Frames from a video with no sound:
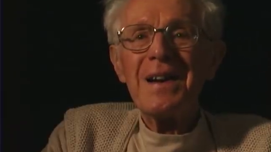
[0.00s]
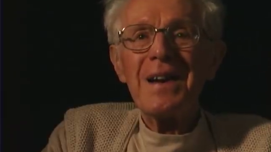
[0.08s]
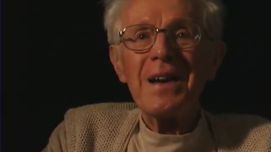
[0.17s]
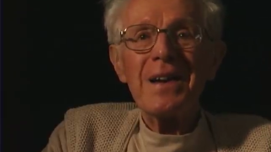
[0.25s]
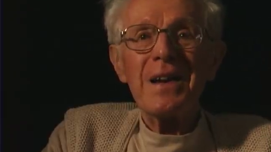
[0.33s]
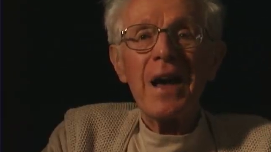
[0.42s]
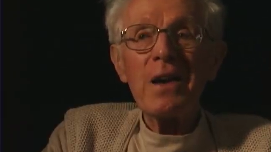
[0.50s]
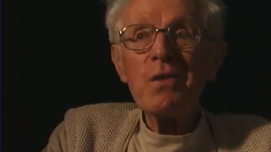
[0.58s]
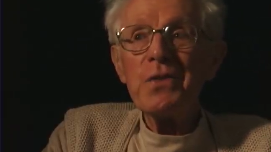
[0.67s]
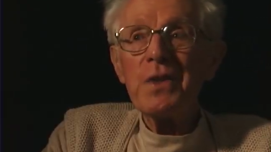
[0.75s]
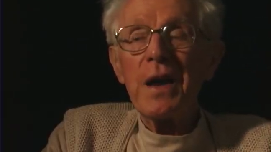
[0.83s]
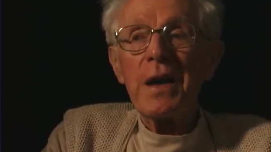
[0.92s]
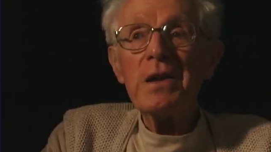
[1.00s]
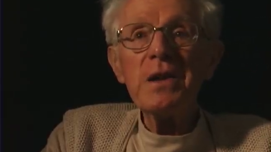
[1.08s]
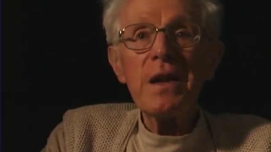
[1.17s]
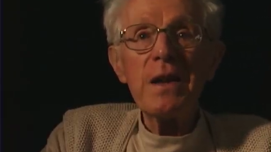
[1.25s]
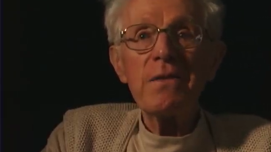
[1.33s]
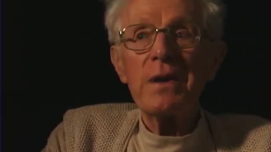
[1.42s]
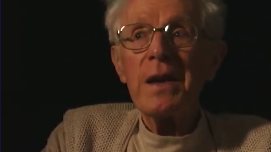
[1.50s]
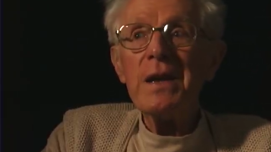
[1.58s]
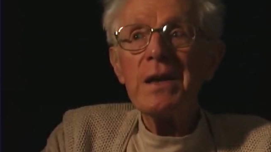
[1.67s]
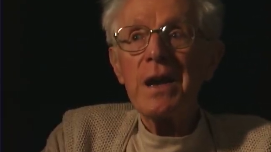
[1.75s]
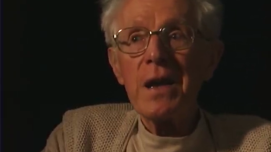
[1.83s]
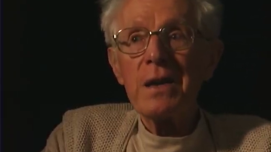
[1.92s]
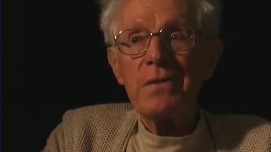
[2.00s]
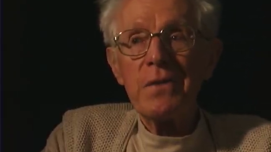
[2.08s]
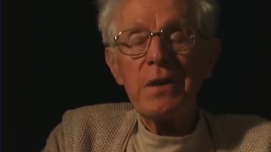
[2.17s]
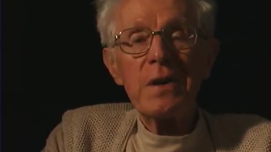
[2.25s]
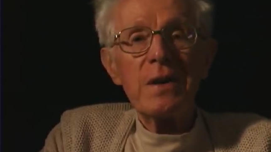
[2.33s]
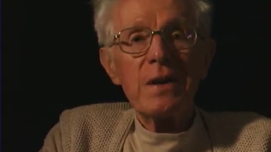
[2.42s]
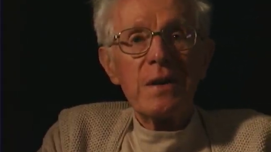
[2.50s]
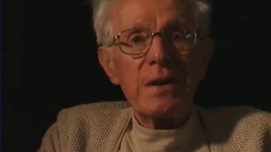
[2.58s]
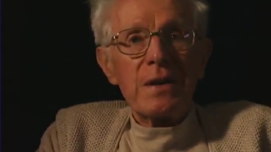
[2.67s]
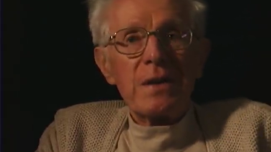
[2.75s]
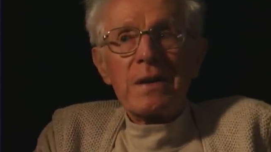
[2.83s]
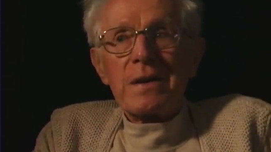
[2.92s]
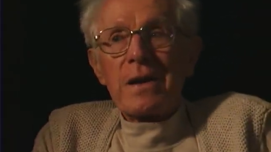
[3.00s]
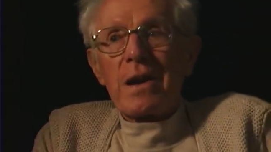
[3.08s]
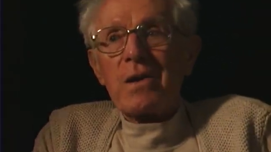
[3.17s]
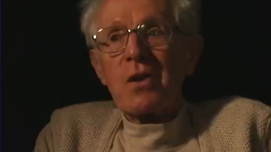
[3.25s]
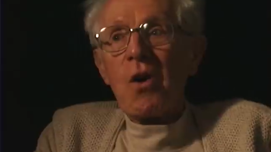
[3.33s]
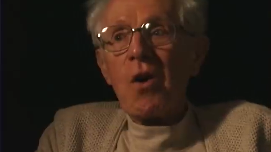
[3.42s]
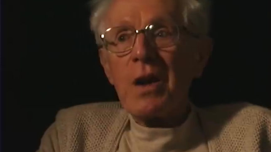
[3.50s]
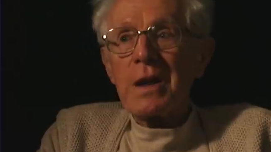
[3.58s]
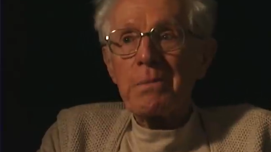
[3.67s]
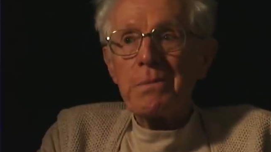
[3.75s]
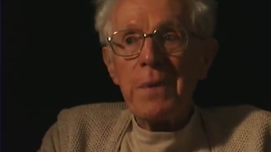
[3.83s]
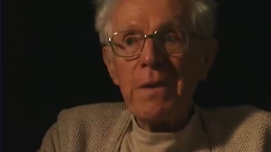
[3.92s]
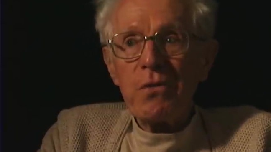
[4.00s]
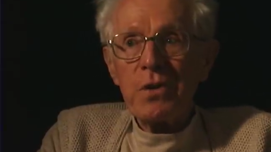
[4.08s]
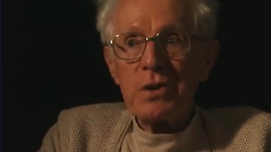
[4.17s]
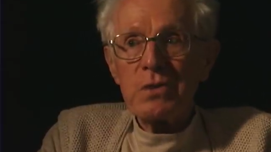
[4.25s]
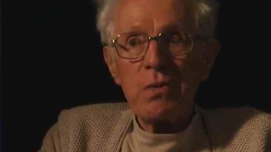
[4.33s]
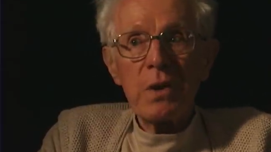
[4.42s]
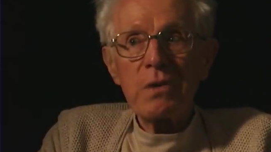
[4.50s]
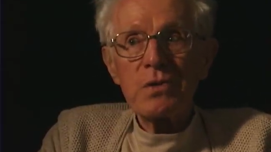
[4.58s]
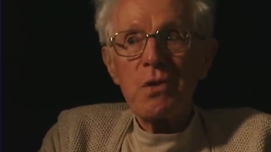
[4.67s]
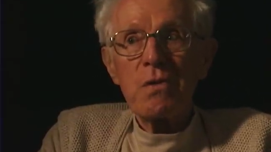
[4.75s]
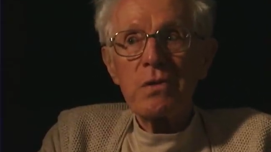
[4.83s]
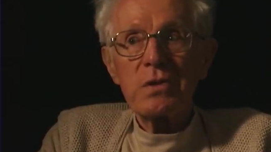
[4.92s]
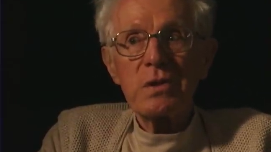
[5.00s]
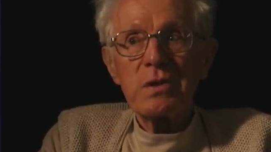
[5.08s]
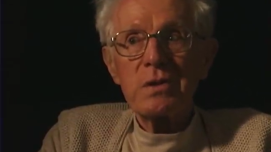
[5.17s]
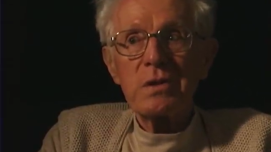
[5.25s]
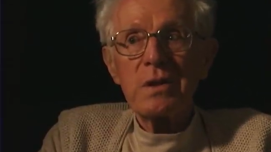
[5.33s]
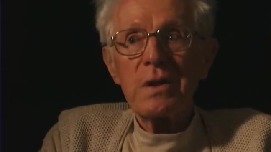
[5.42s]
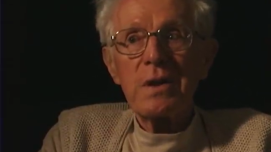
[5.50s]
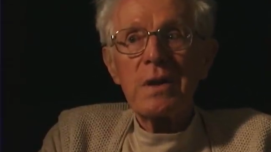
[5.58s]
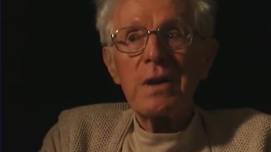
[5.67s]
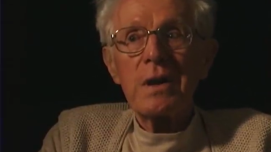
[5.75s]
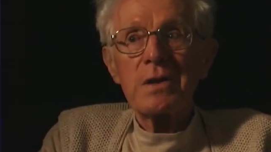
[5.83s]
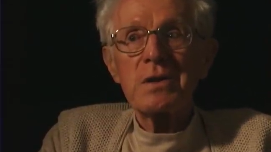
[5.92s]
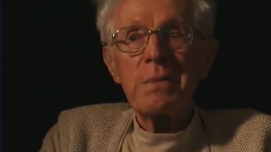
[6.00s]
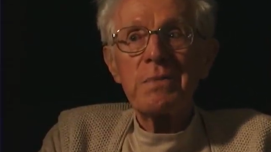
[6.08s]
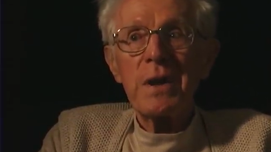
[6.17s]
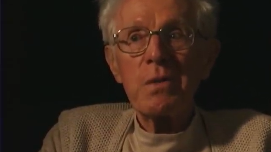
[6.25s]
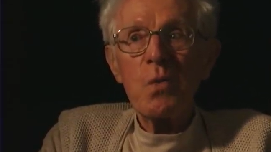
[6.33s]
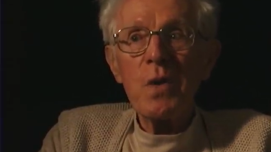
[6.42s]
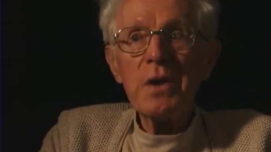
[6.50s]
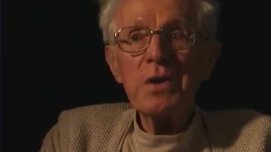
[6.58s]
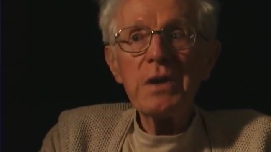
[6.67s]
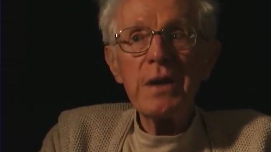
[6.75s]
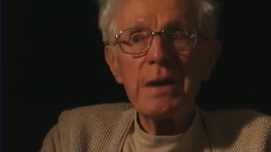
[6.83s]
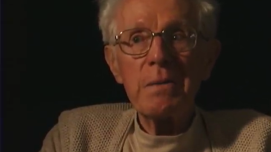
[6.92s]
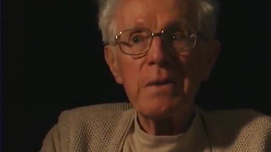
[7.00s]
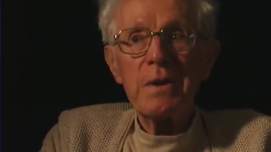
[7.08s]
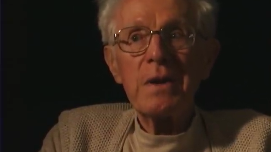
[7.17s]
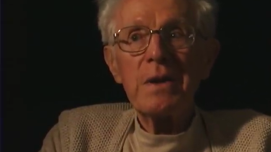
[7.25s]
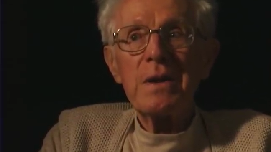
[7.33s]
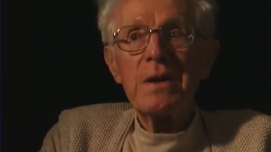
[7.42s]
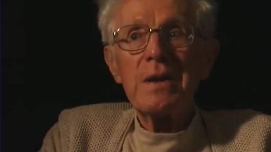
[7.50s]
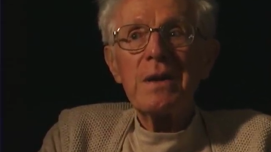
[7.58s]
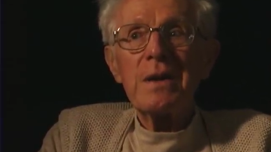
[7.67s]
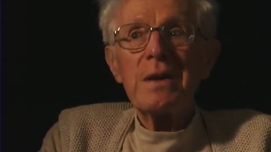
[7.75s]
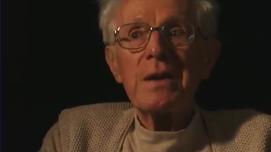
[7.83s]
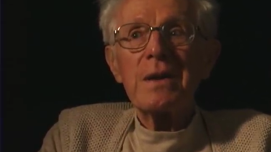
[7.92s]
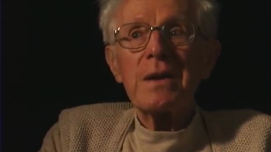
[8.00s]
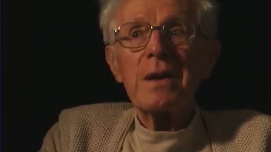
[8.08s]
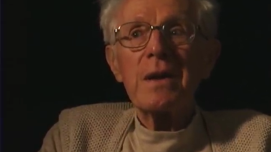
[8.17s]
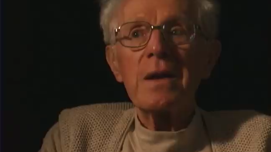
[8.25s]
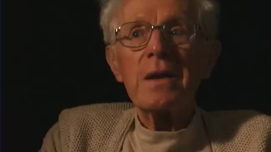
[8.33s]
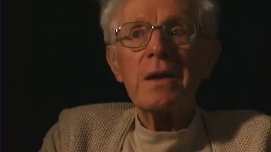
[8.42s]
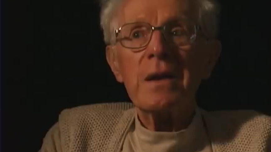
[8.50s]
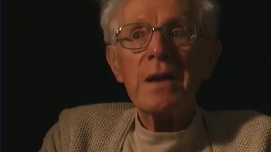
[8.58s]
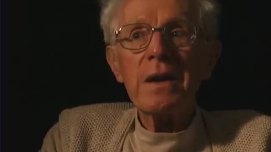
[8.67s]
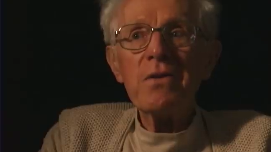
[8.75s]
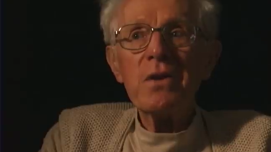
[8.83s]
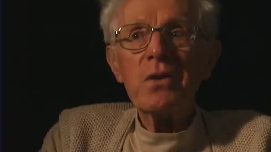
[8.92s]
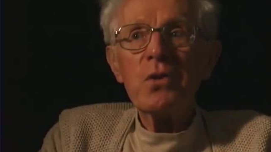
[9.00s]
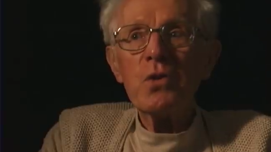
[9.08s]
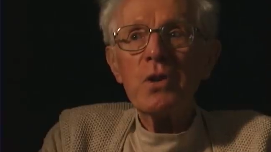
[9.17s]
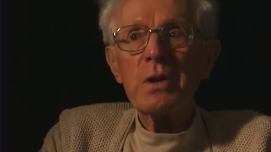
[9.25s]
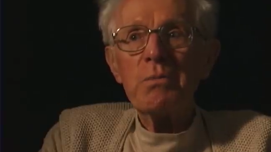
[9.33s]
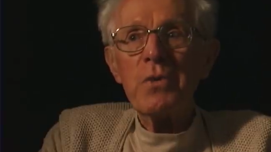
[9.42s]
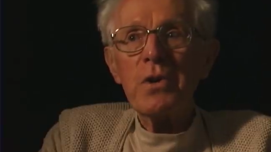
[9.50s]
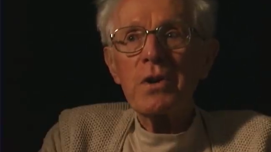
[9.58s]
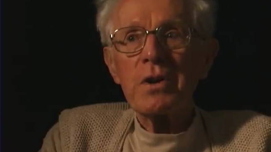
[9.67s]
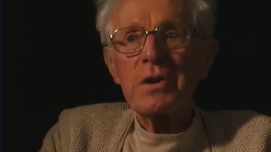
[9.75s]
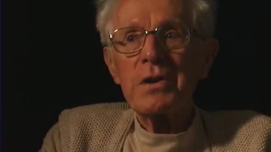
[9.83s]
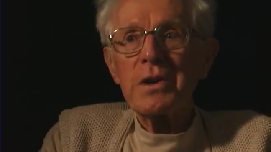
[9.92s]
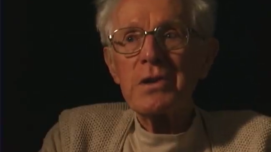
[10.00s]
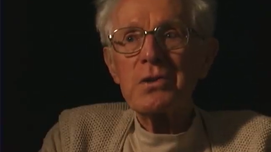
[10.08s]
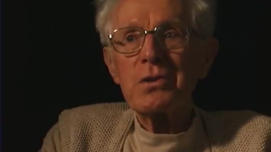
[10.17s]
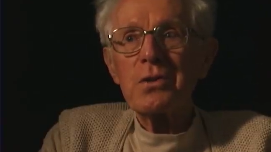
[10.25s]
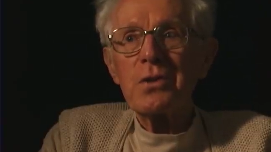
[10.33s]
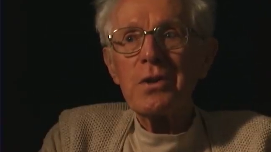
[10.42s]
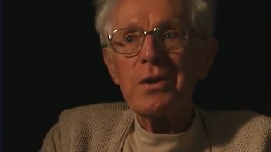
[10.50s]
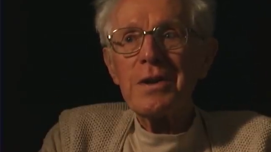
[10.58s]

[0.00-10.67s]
And I didn't have any kind of alcoholic beverage when I was overseas, except that one time. And I never knew that beer could taste so good.